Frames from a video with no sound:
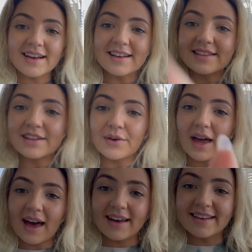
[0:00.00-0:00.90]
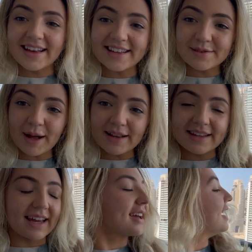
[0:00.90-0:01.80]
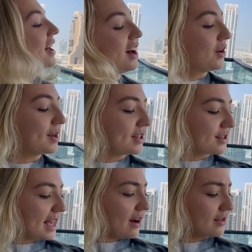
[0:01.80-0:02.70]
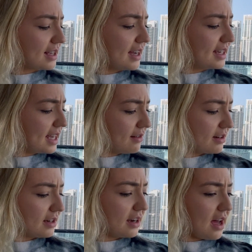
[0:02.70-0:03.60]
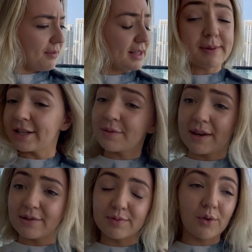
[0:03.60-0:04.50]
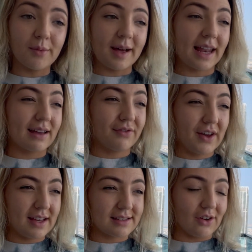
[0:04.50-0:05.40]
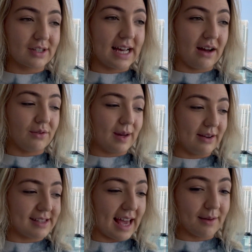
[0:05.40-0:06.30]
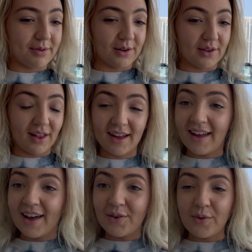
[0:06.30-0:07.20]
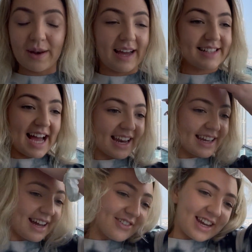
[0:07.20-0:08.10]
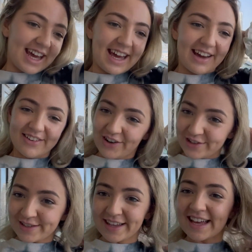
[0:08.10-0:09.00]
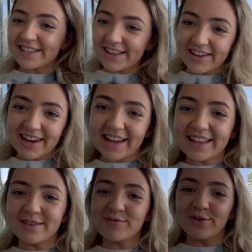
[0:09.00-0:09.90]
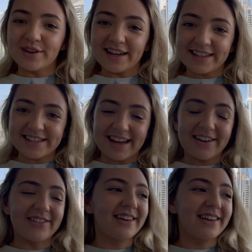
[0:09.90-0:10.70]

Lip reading: So yeah, here's the balcony. We do sit outside here, and especially when it was warmer, like first lockdown when it was April, we were like tanning on here. It got to get sun like in the morning, so